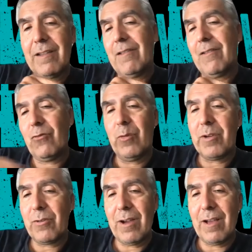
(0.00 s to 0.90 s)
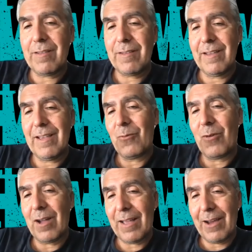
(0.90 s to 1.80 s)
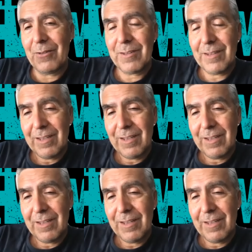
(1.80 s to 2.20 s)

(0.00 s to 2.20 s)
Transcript: swim across and walk out